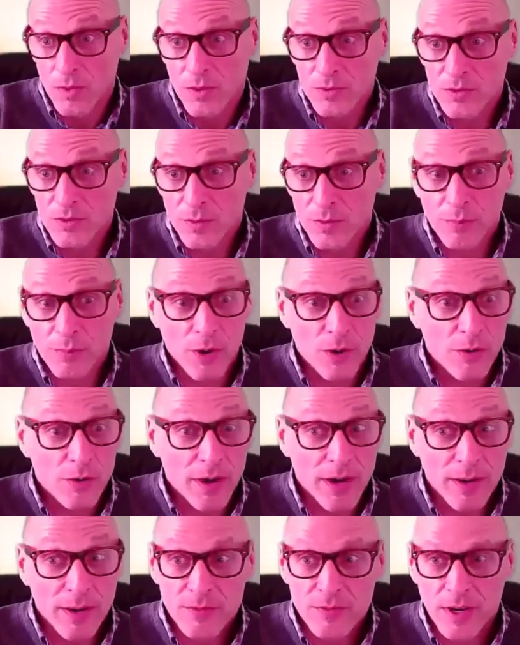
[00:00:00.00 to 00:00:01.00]
those are
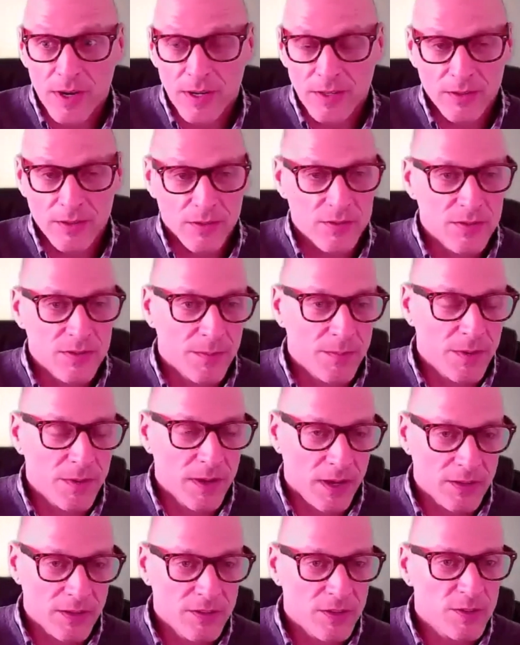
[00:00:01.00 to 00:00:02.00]
programs, right? Those
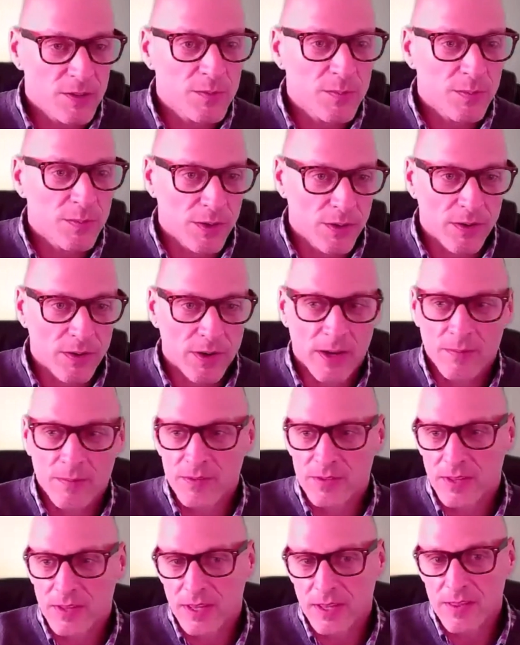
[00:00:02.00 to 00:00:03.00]
subconscious
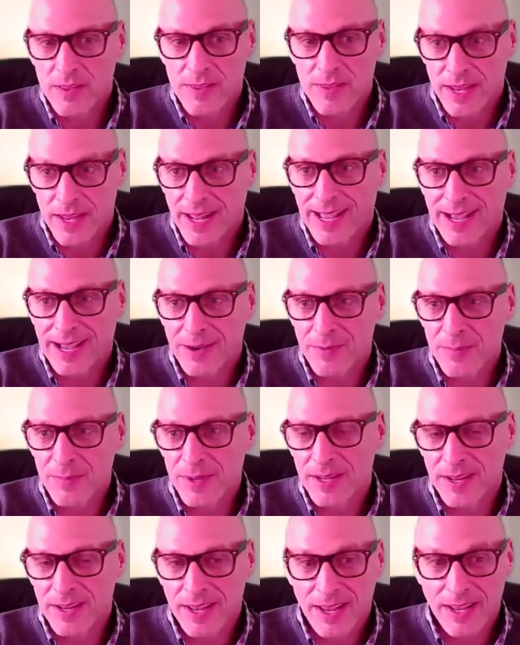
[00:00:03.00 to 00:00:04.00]
programs that
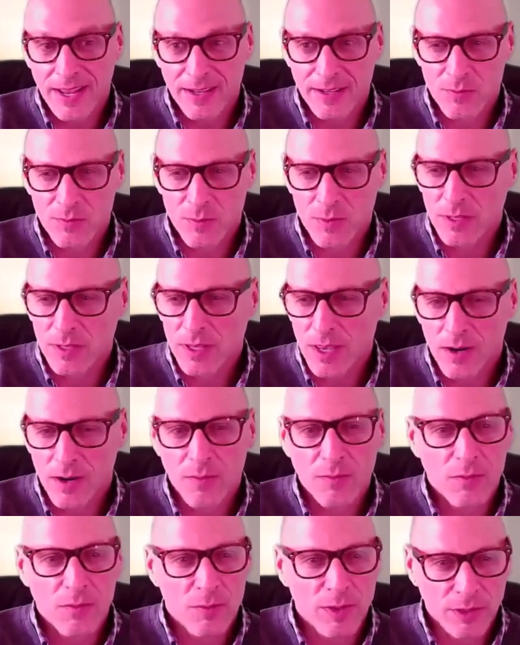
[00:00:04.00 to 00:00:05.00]
happen. And it's really
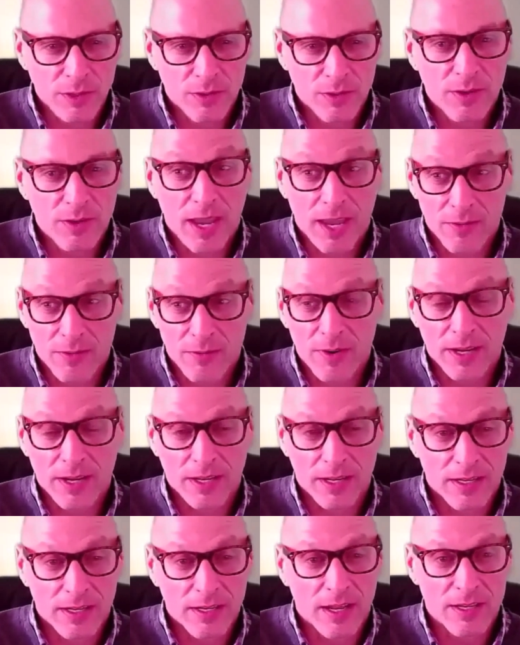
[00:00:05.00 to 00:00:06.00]
helpful when you can
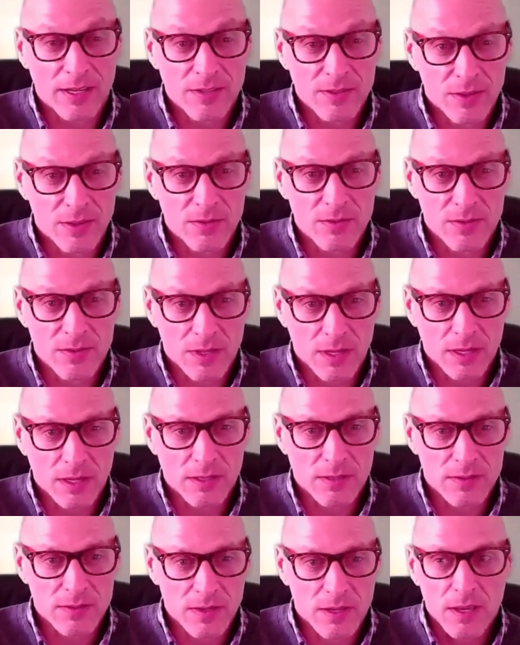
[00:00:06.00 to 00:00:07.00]
recognize those
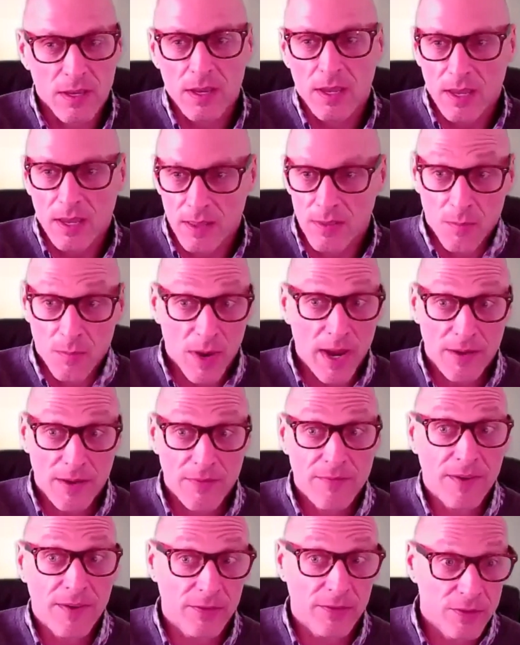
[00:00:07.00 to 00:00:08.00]
things. And the way
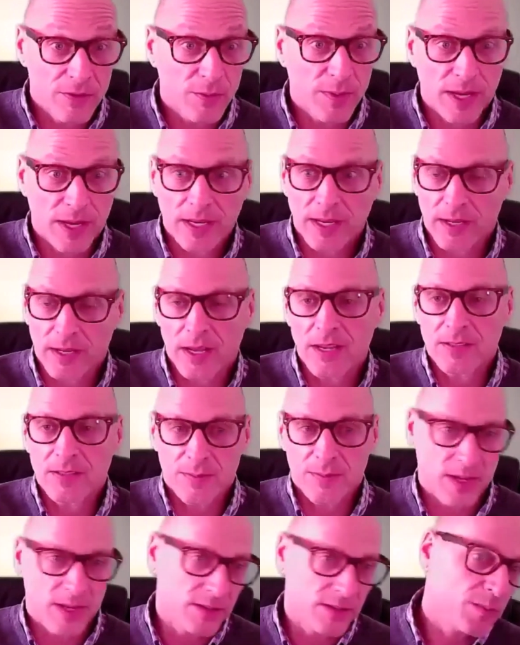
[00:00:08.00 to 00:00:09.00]
I've found to recognize
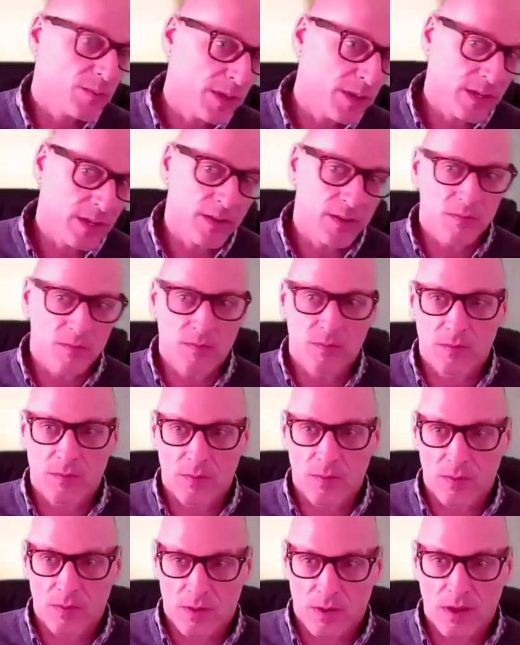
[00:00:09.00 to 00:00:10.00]
them has been
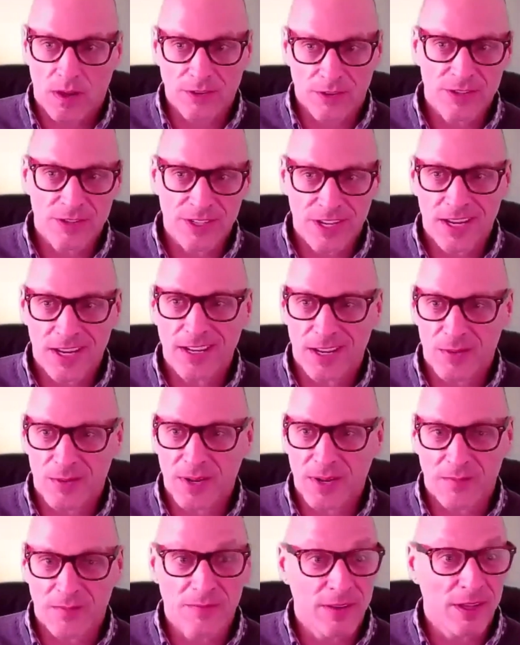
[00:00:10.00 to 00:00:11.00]
understanding
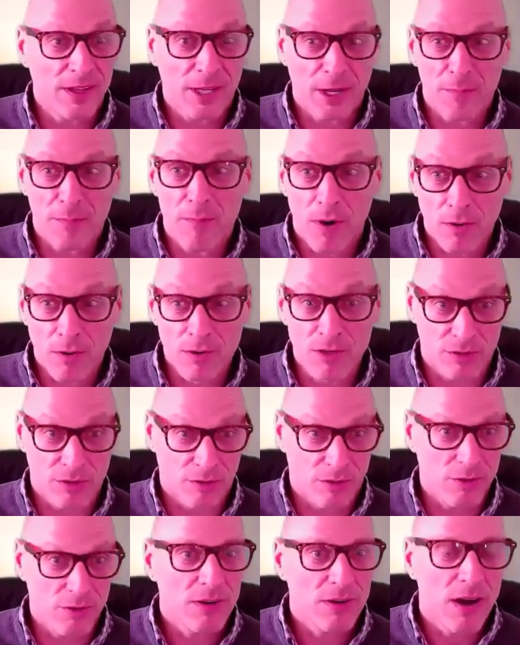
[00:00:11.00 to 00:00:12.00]
when I'm feeling
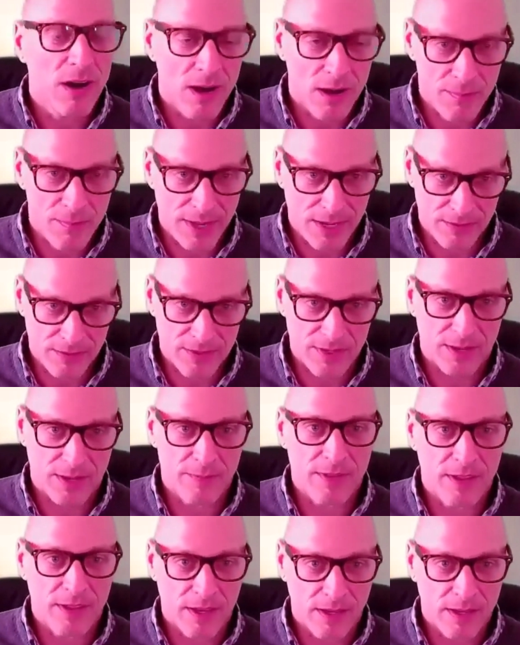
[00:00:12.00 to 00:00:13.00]
emotional about
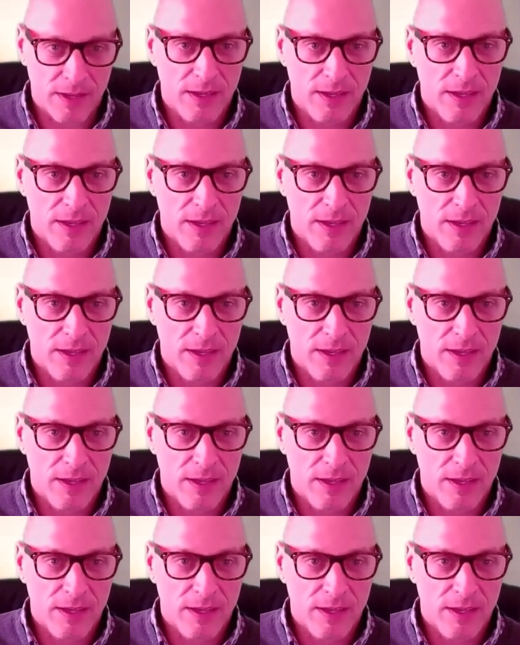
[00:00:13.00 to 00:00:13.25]
something.